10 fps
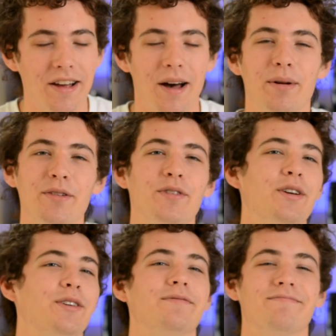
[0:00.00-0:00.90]
But if you
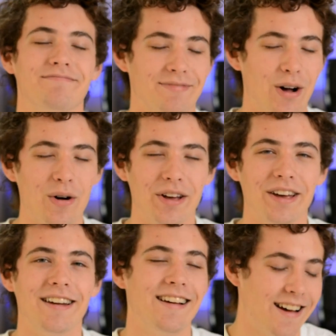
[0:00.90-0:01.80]
don't, all
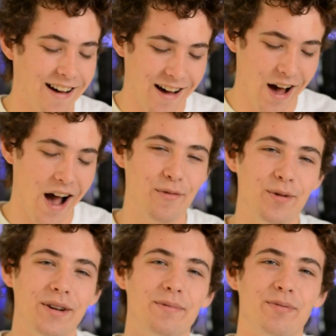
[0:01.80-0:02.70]
good. I
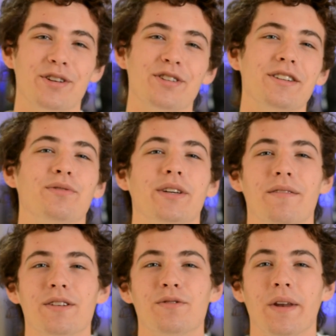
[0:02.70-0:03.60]
would appreciate if you gave
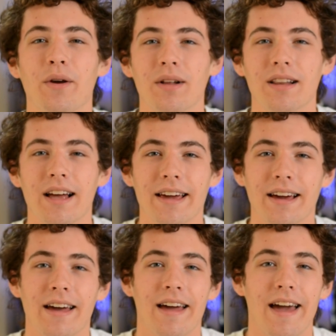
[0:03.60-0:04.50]
this video a like